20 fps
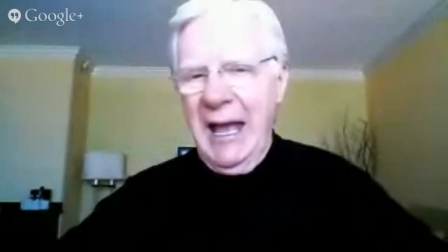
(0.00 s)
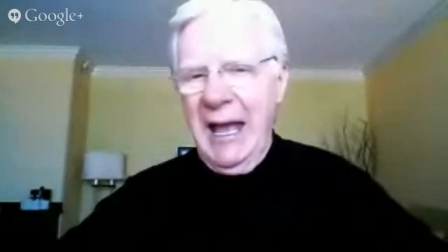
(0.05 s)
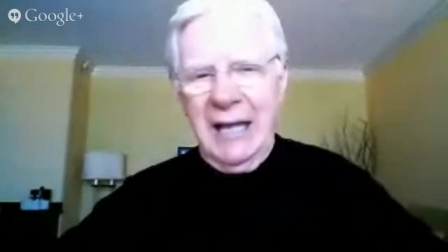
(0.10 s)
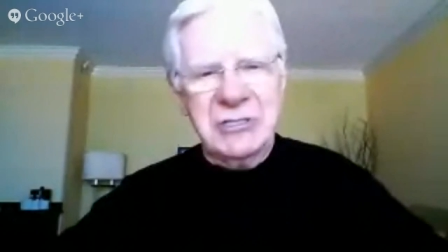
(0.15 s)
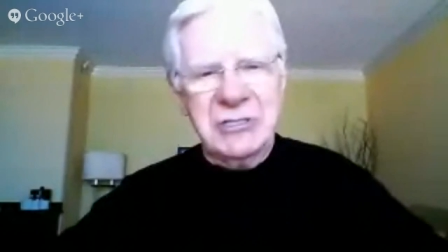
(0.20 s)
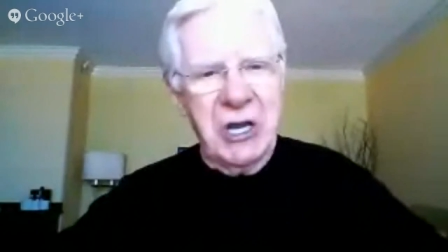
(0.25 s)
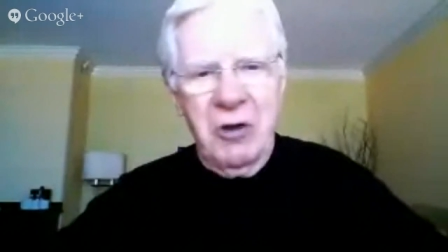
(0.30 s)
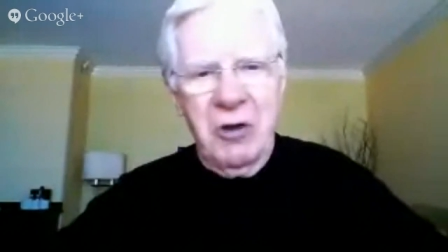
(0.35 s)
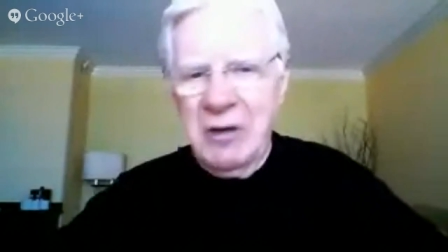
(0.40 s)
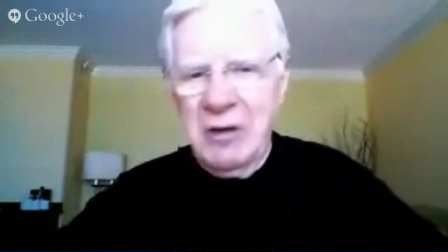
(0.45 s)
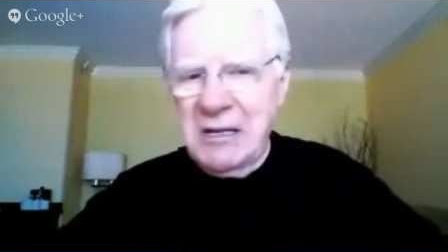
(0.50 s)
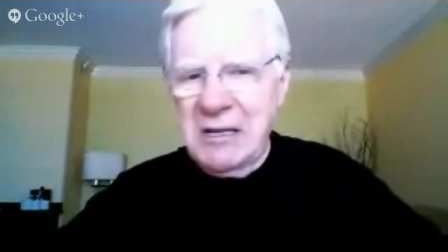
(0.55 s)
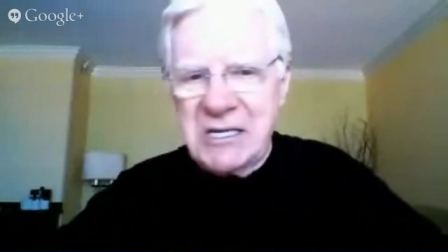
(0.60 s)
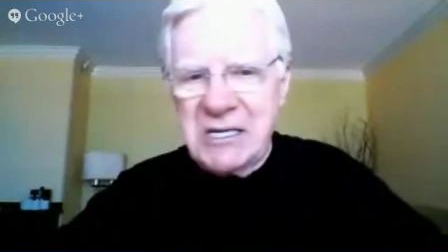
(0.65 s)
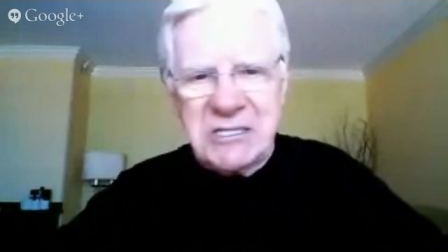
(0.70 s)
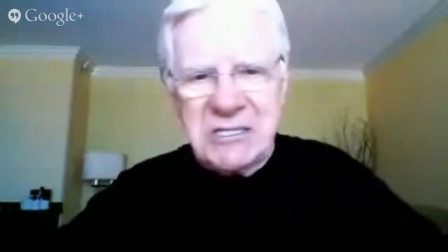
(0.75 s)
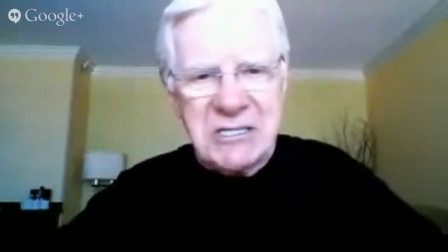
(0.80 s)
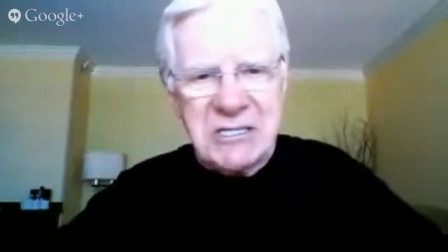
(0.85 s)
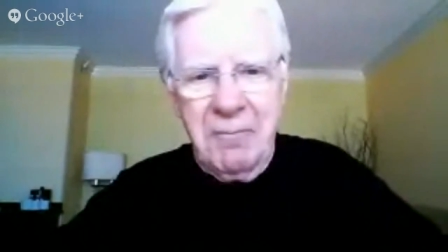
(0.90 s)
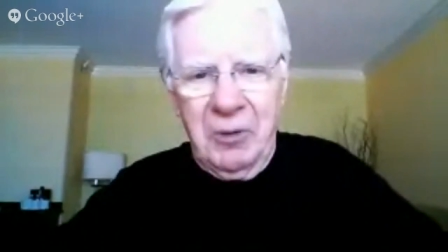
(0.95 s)
And you know, it's
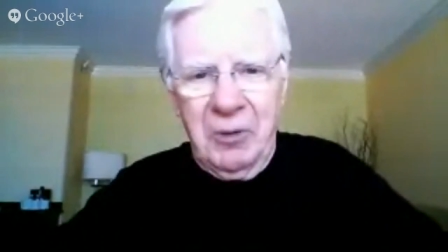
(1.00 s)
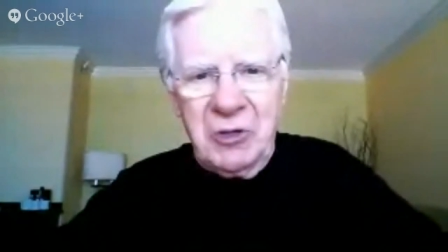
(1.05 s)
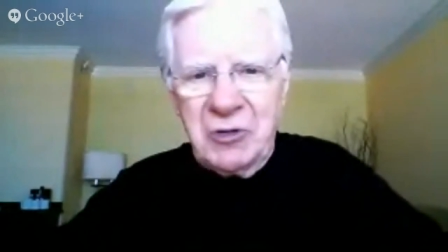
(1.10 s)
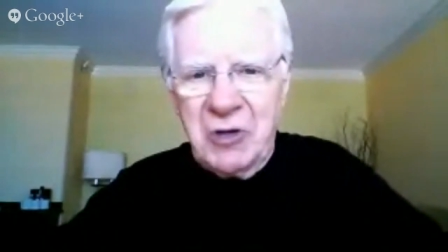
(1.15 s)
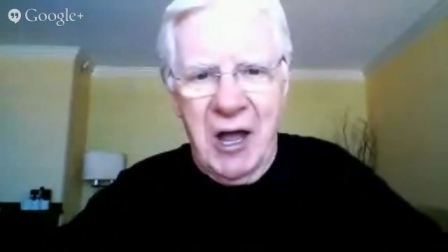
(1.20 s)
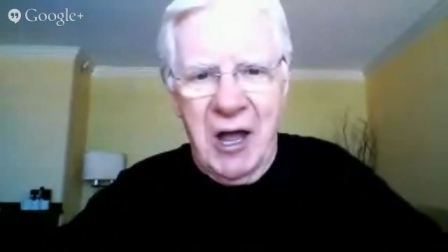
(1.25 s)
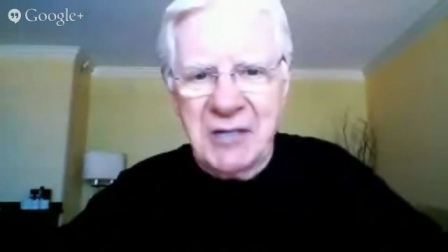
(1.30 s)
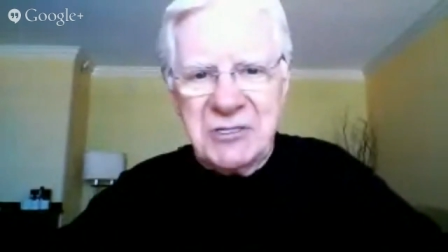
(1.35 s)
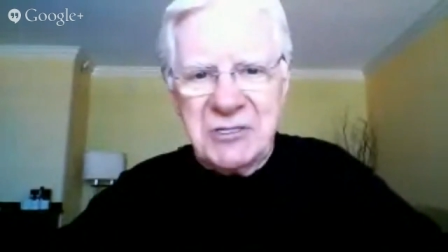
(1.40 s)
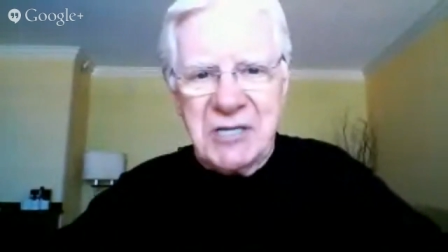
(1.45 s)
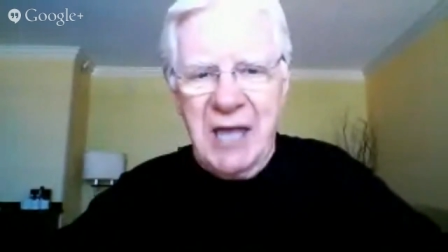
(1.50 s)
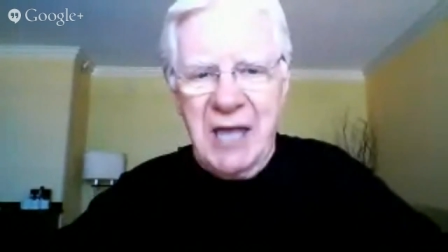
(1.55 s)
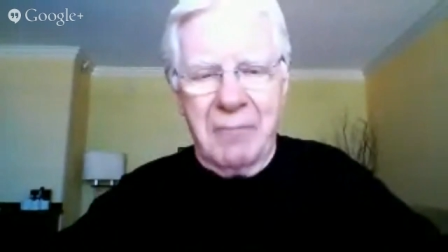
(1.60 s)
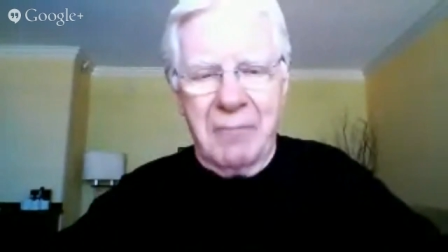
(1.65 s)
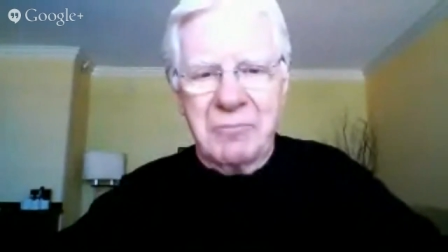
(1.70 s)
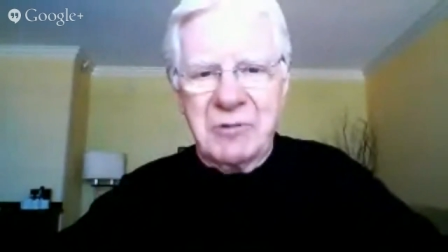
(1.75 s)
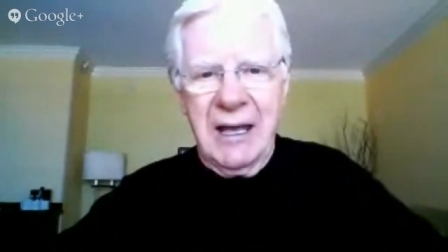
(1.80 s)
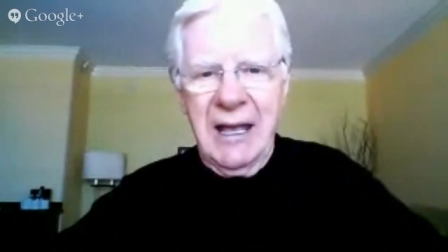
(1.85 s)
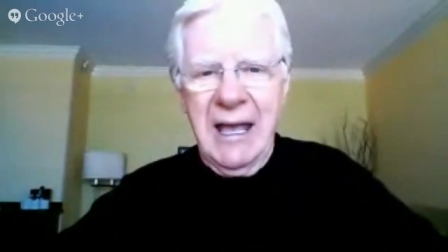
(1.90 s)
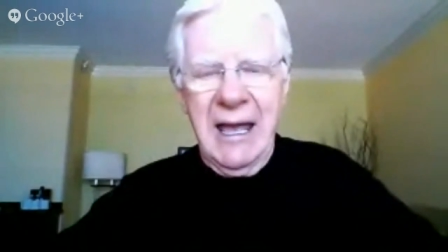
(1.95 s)
a simple
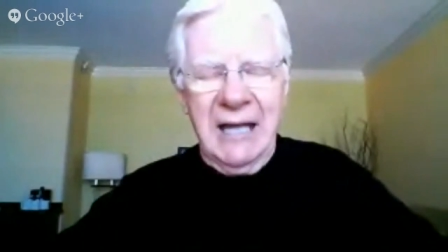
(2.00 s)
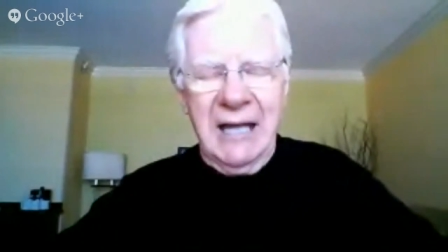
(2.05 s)
concept.